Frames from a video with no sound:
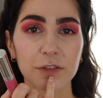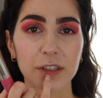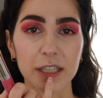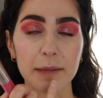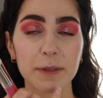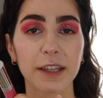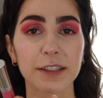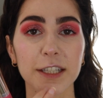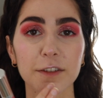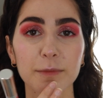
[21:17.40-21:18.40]
of the lips
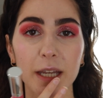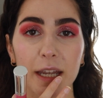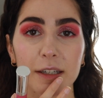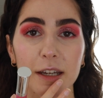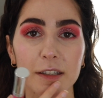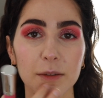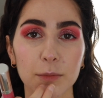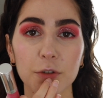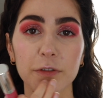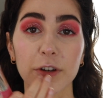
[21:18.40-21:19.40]
to give me a nice
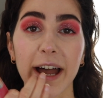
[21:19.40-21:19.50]
beautiful